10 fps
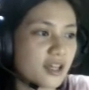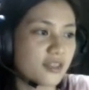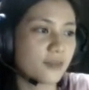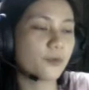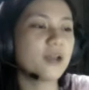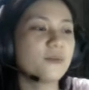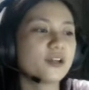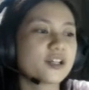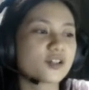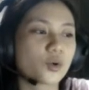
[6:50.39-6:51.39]
the
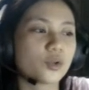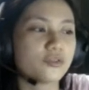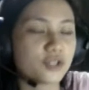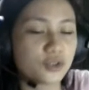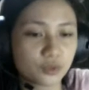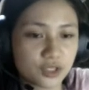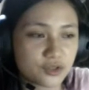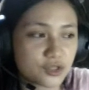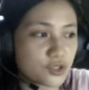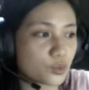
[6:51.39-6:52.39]
primary role of the
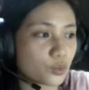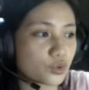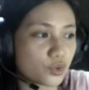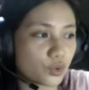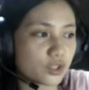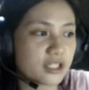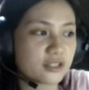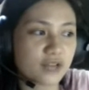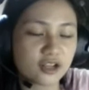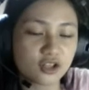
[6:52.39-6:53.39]
nucleus is to control
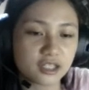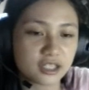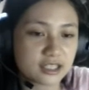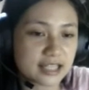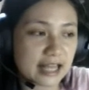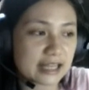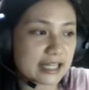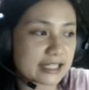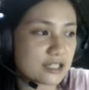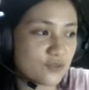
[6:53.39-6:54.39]
and regulate cell
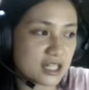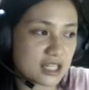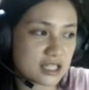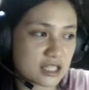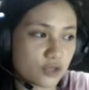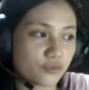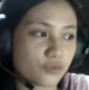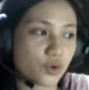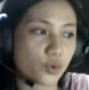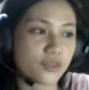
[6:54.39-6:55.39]
activities of
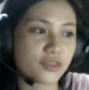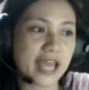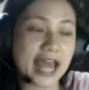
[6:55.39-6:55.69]
growth